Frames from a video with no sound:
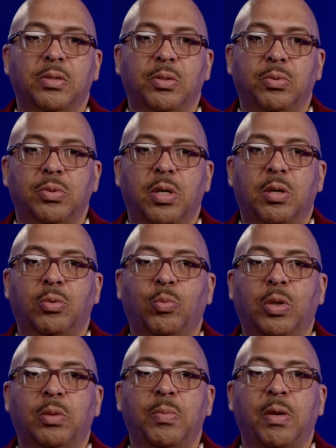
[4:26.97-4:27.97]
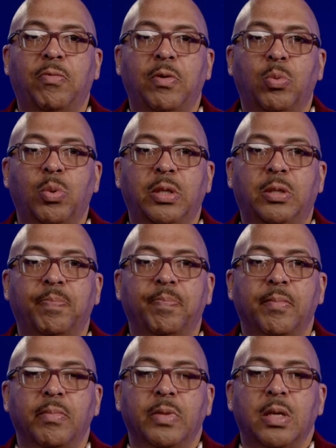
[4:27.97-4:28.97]
So turn with me, if you will,
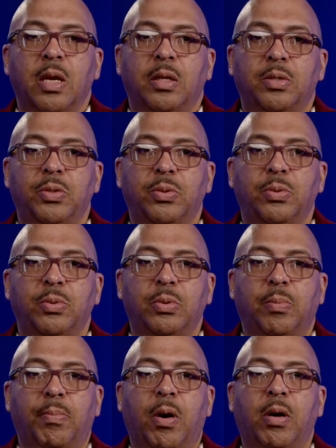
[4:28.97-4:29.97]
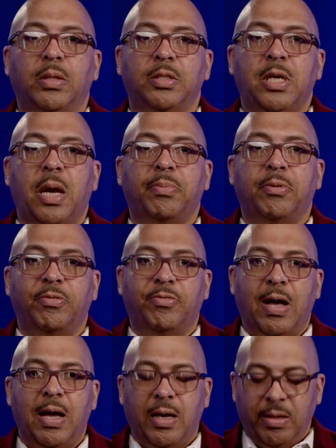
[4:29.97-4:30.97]
to Mark chapter
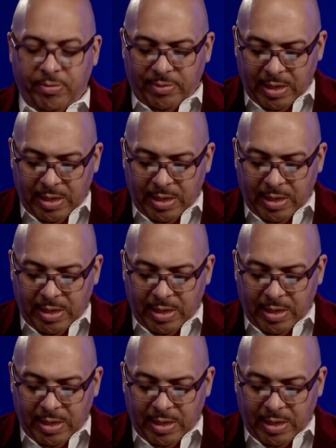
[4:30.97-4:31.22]
5,